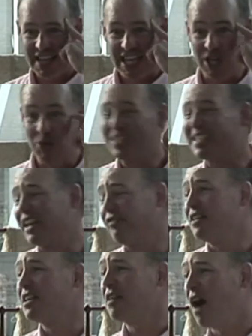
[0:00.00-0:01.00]
he was
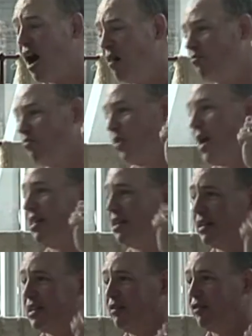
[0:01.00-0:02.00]
given an
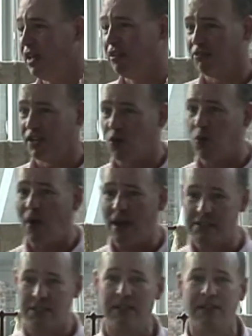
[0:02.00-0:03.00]
umbrella if he
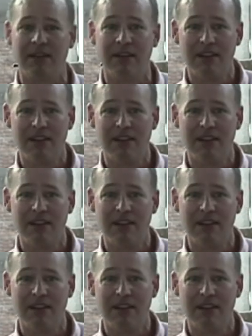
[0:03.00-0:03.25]
requested